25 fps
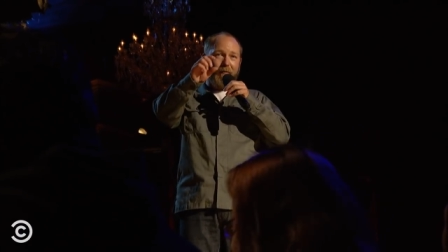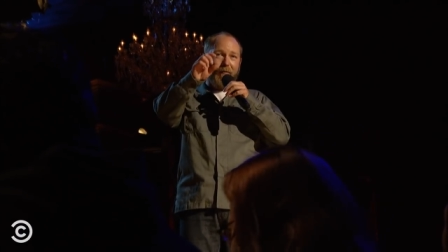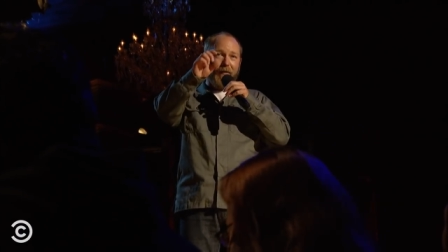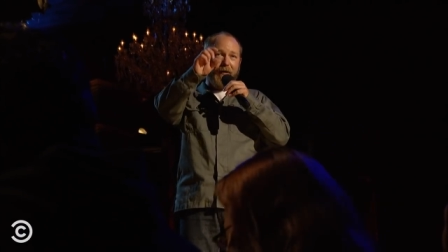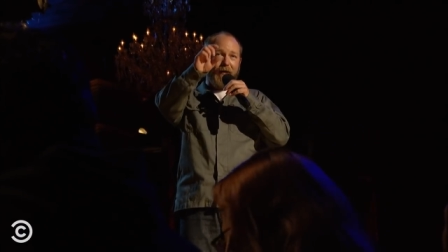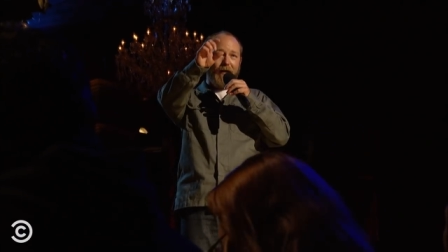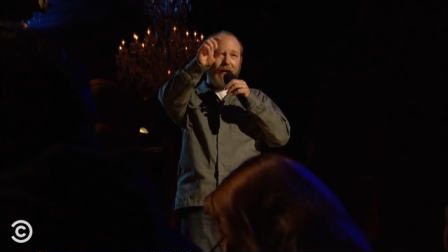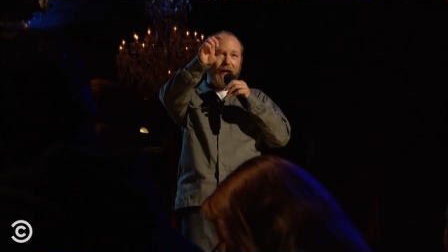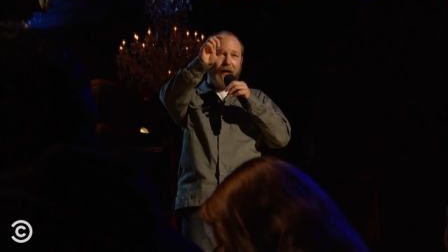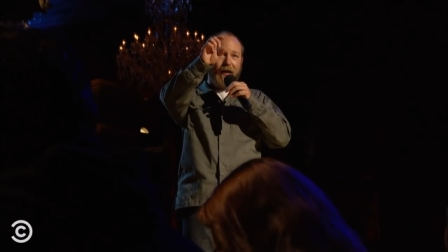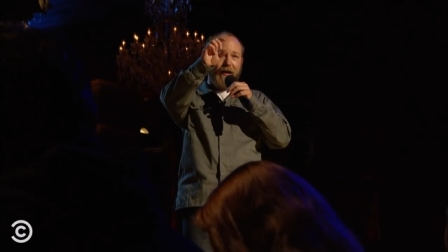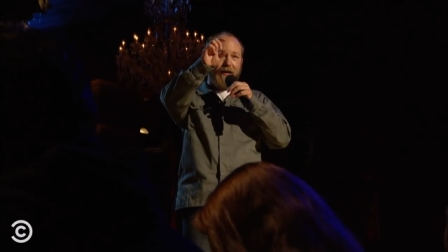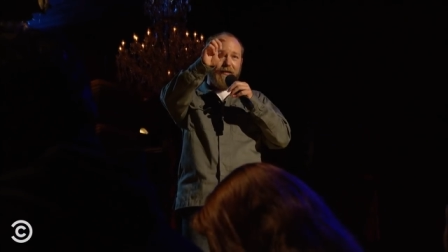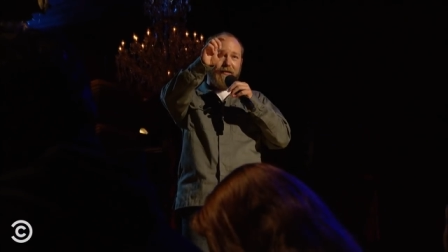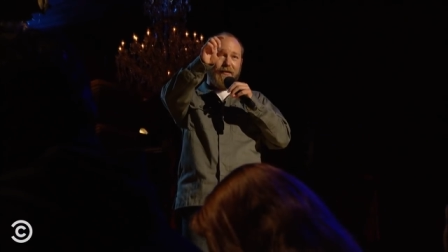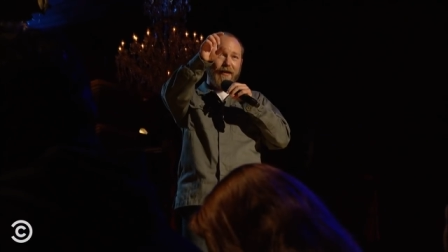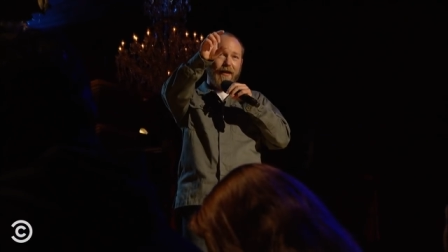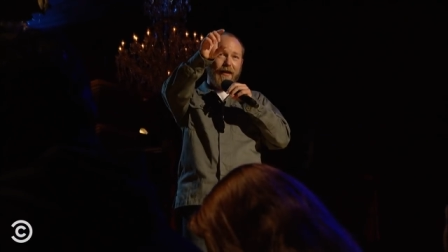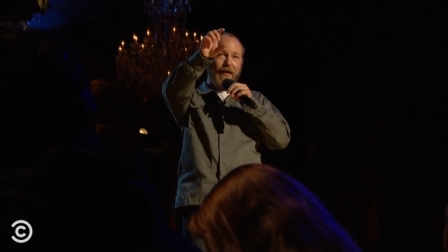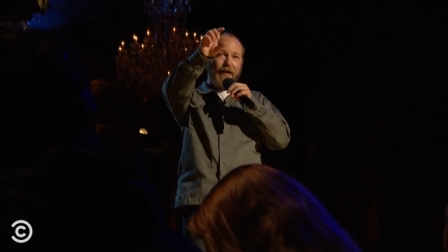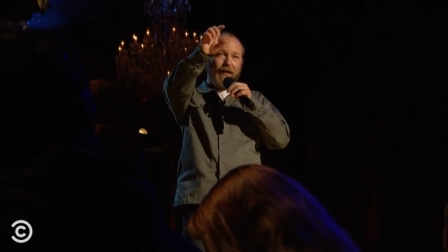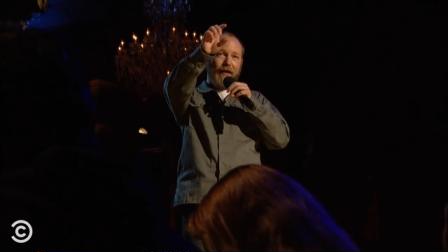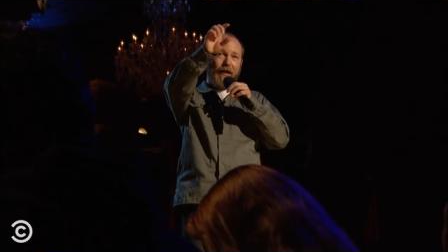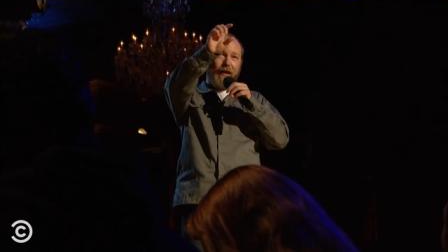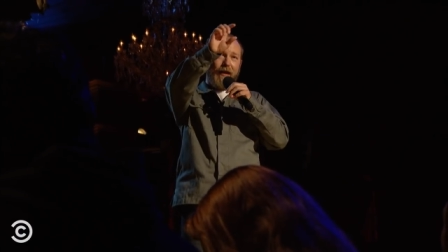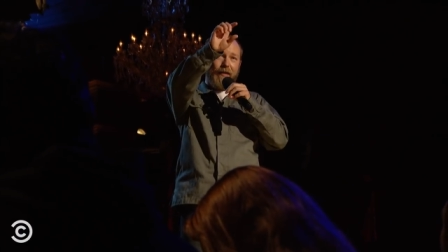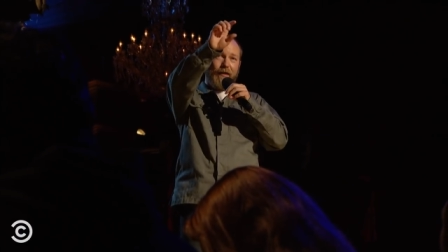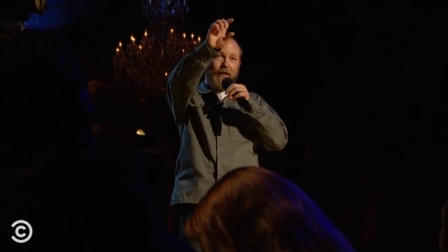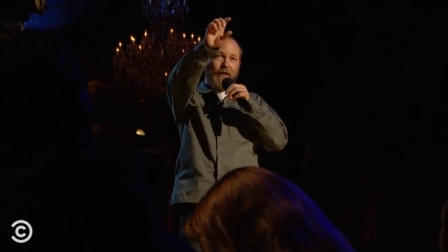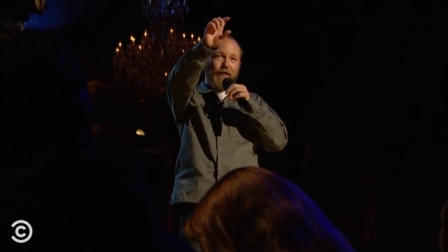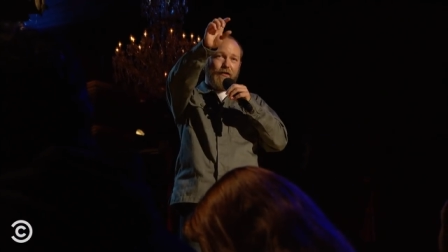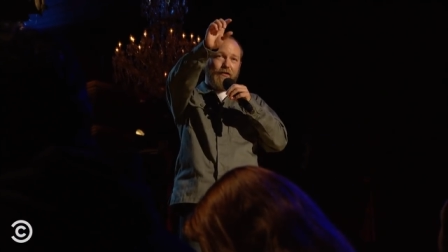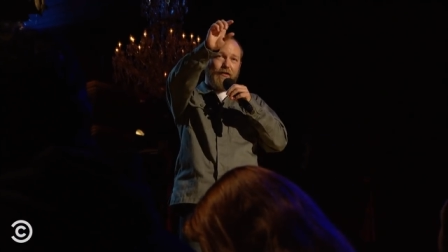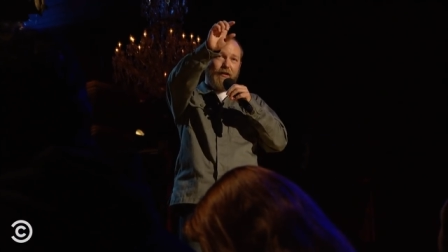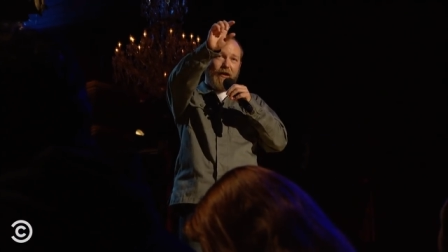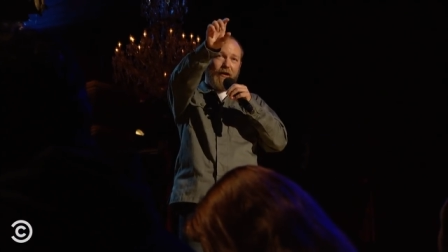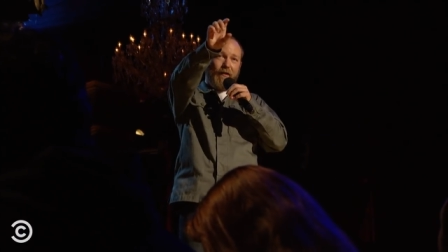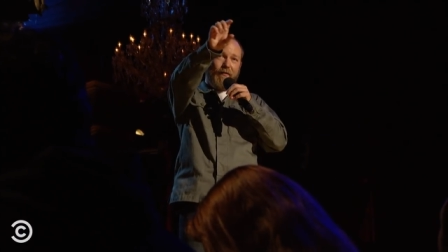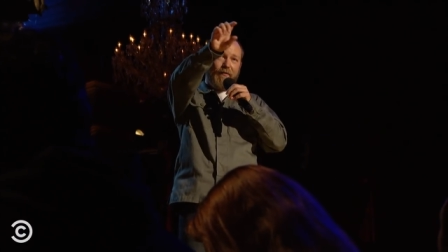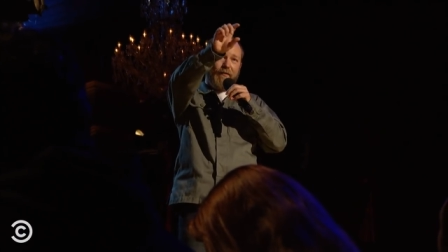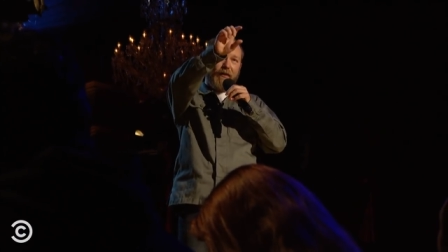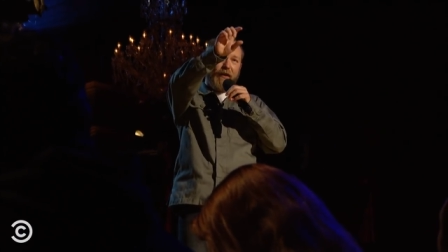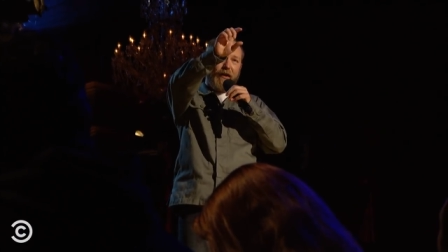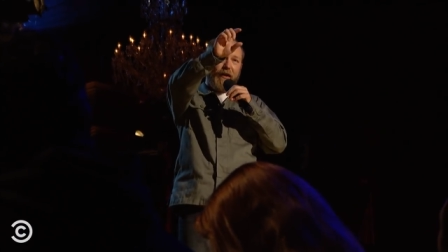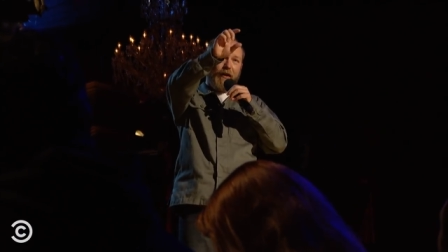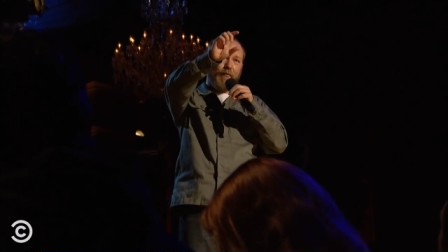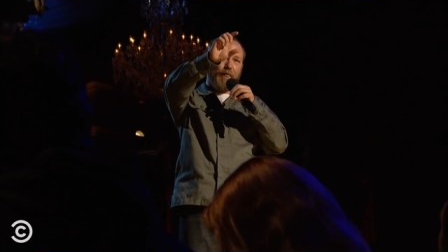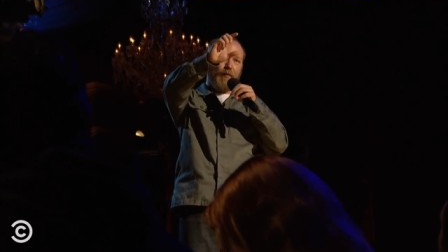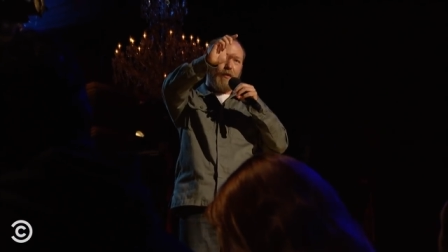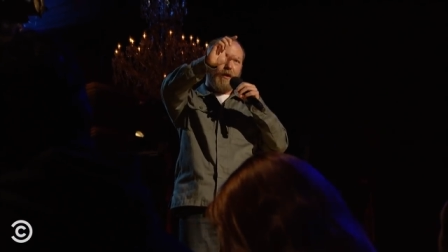realized that uh, on the shelf there, I